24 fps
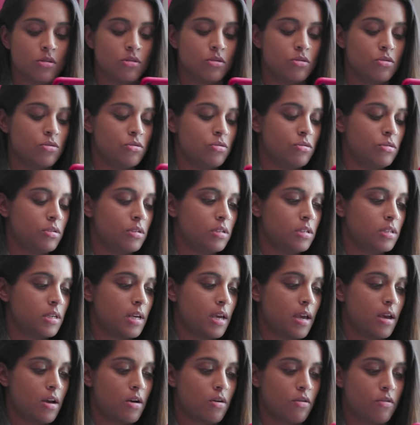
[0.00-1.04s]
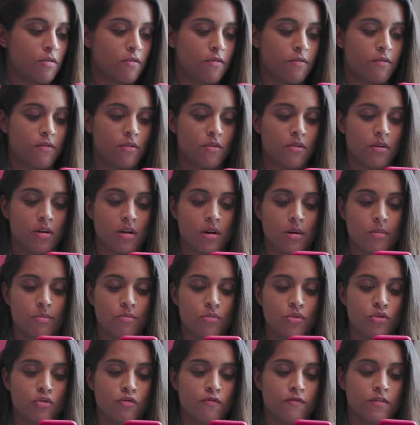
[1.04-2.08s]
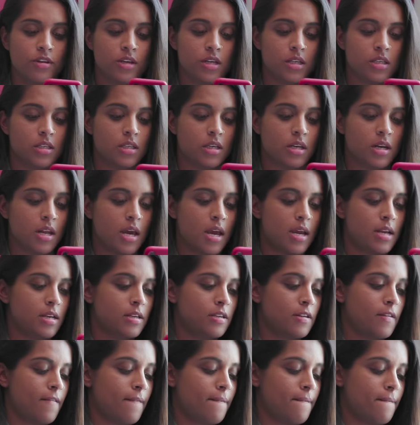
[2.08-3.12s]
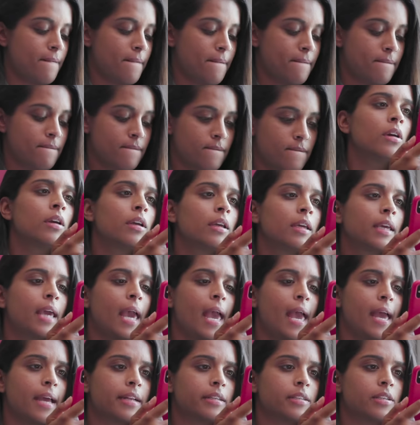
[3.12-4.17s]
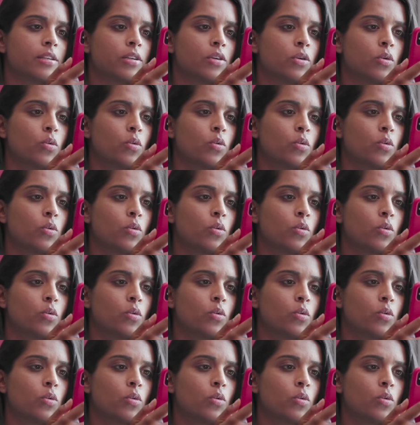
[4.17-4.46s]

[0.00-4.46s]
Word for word: Who's down for a movie tonight? Can't,